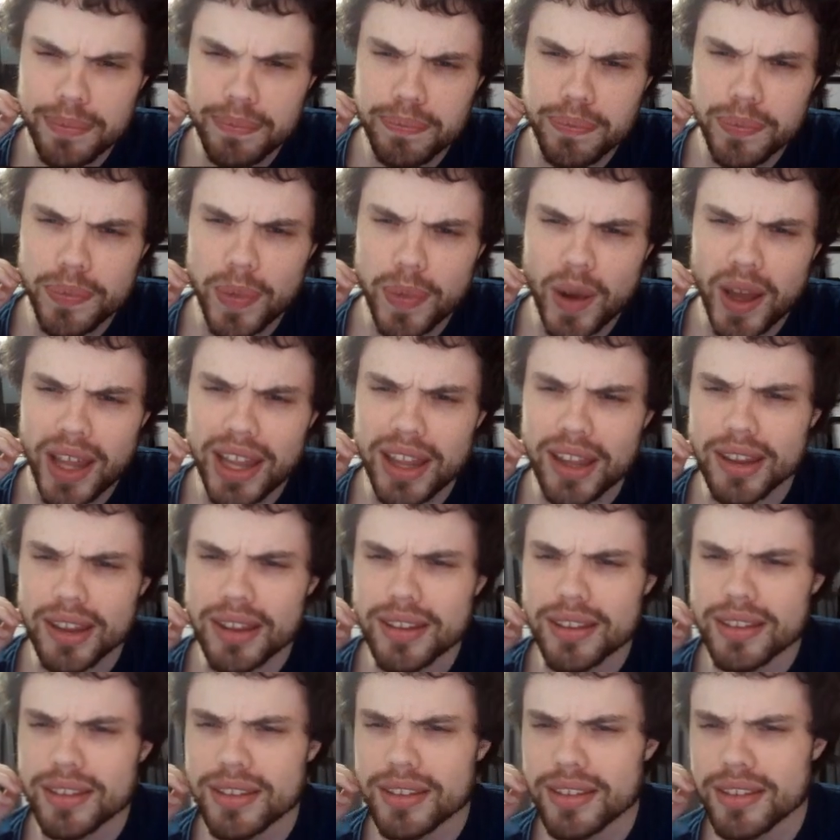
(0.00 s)
But
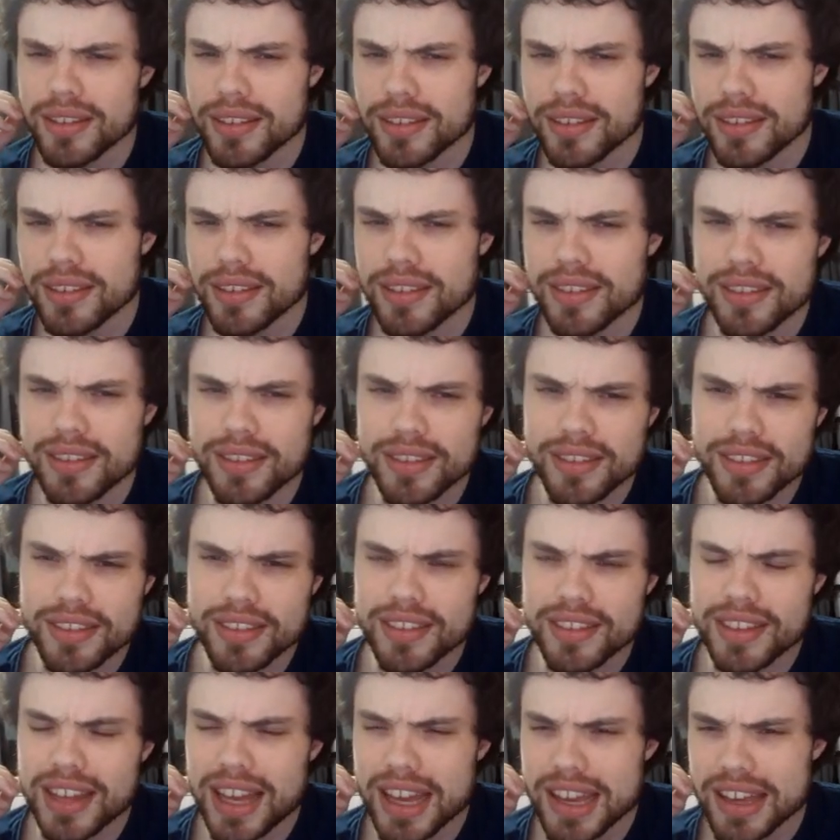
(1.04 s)

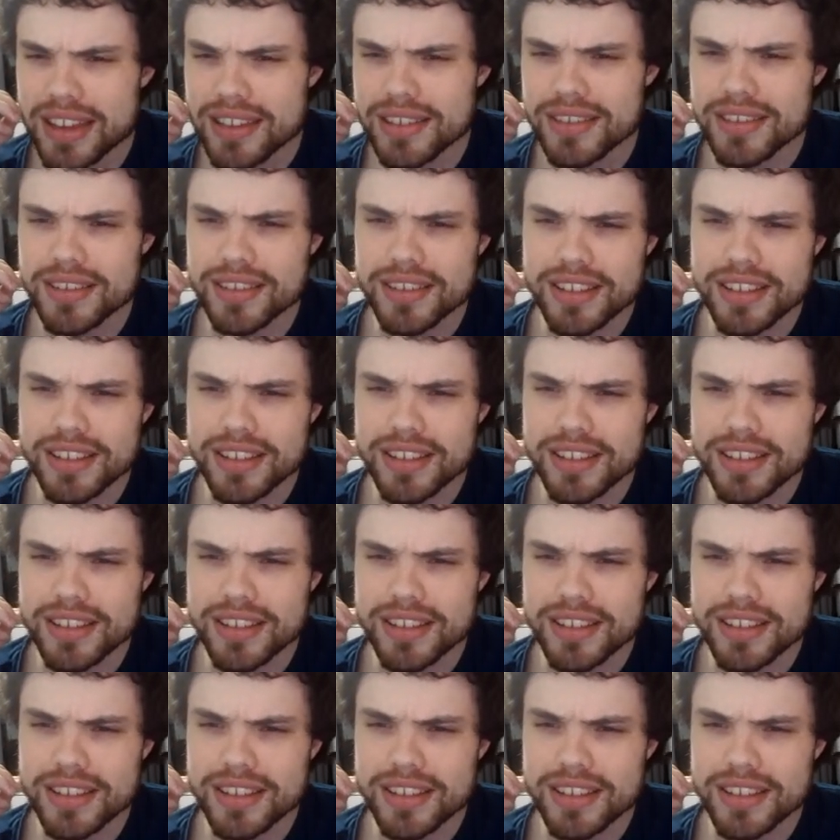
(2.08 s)
like